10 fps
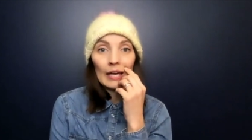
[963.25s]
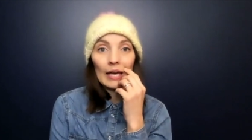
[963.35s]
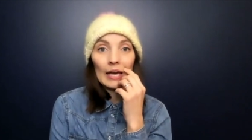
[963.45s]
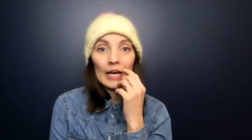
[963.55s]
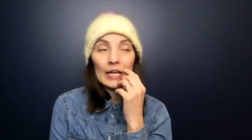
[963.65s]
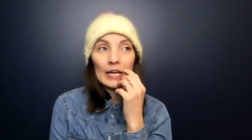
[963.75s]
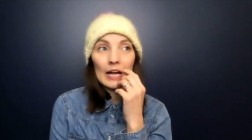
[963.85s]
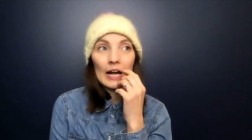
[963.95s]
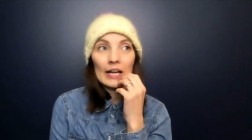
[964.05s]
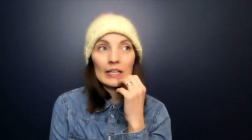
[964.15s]
And
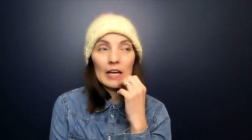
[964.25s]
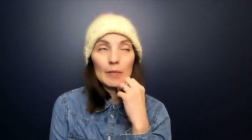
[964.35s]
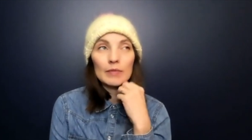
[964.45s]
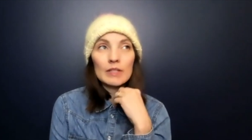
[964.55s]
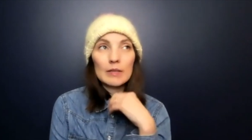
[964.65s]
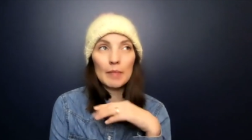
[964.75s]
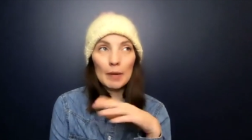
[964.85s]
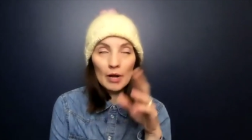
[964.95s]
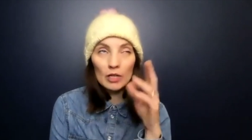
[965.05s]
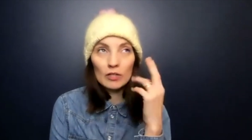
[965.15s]
I kept that. my
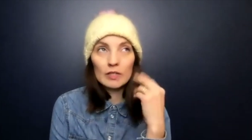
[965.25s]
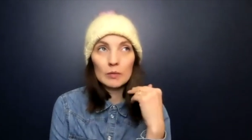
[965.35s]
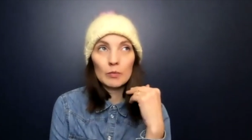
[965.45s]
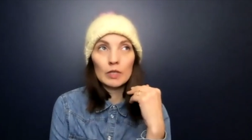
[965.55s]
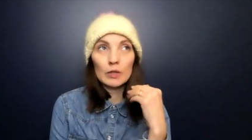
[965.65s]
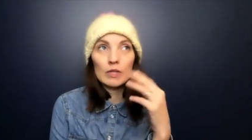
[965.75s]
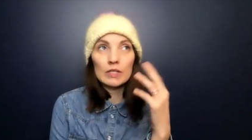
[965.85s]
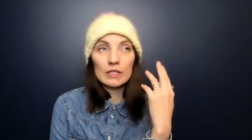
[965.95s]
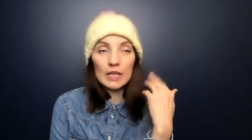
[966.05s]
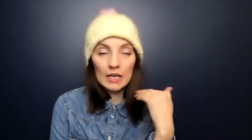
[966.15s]
mantra this morning was
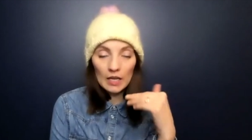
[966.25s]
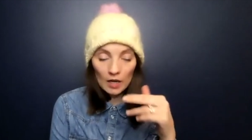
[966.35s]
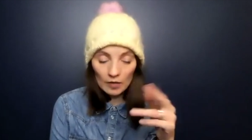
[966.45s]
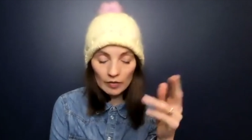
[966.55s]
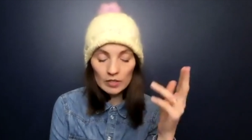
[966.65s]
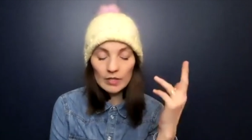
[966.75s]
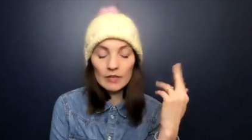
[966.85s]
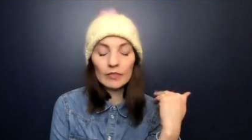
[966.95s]
take care of yourself